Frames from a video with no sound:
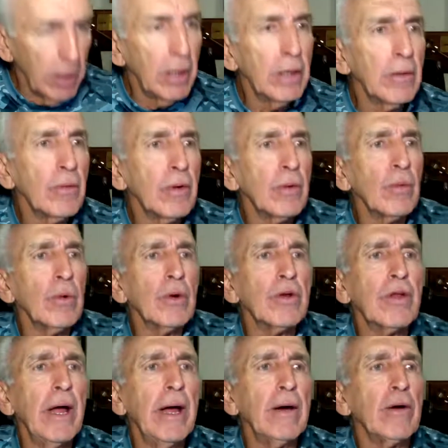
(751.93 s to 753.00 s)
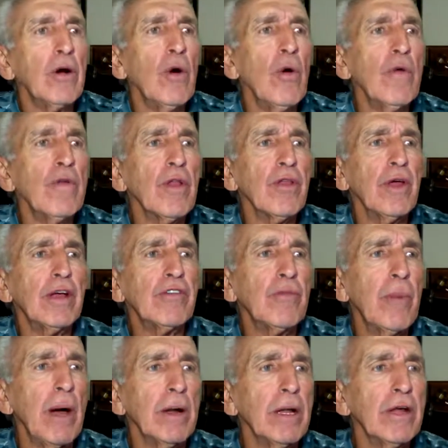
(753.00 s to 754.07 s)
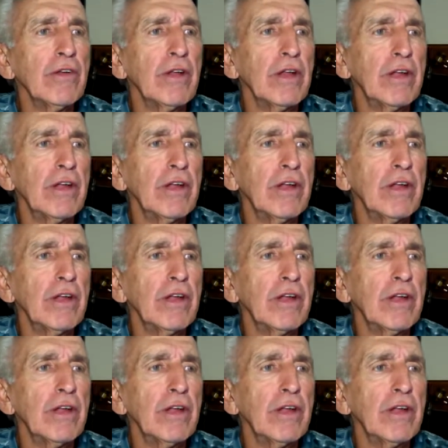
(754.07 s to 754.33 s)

want to go over the things about that.